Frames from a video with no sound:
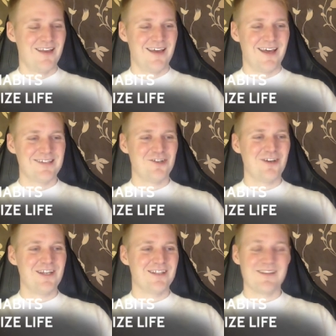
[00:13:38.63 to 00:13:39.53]

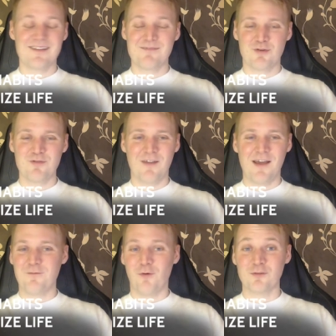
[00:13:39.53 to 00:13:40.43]
Enjoy it and improve
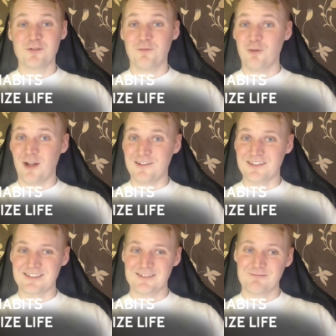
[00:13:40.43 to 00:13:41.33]
life also for
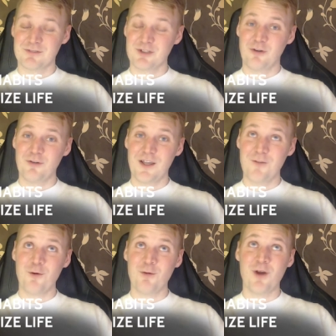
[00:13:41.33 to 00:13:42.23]
others. So
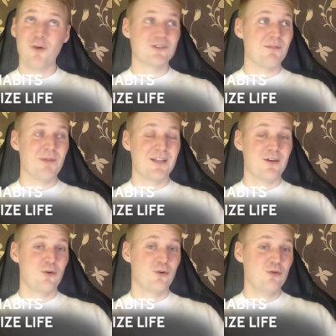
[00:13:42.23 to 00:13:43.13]
if you know somebody
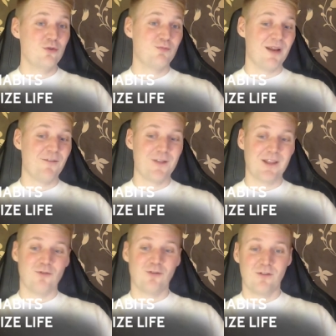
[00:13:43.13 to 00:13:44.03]
who could benefit
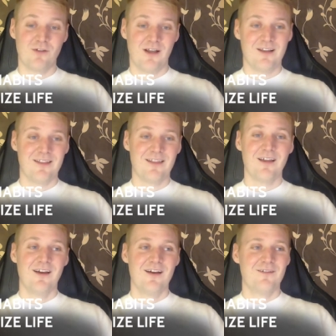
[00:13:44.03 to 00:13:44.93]
out
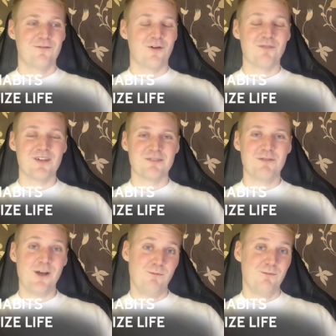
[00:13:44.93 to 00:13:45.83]
from this
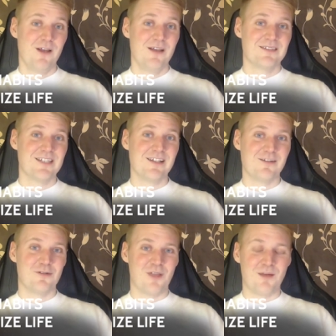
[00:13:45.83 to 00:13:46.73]
video, send
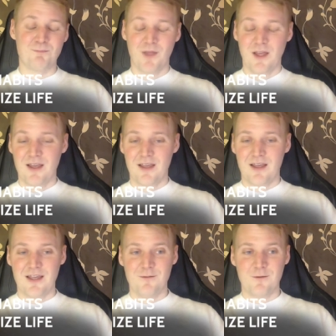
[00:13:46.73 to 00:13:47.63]
it to them.
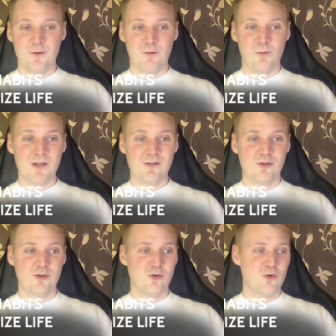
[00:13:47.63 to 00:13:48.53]
If you want
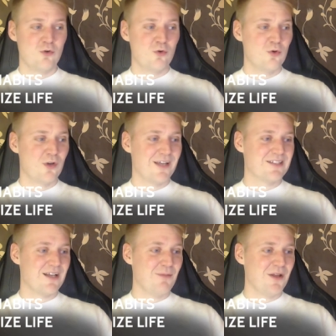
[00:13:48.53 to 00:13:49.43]
to get
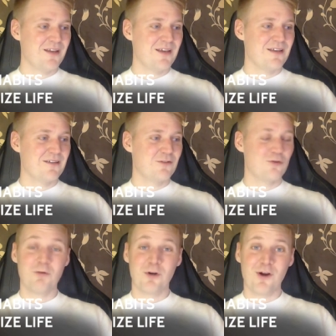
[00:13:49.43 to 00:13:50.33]
somebody
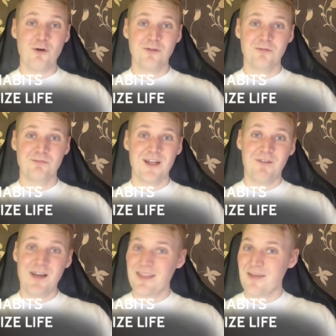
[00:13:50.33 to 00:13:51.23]
to work out,
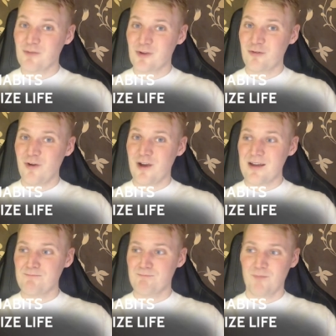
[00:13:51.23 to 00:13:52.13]
invite them to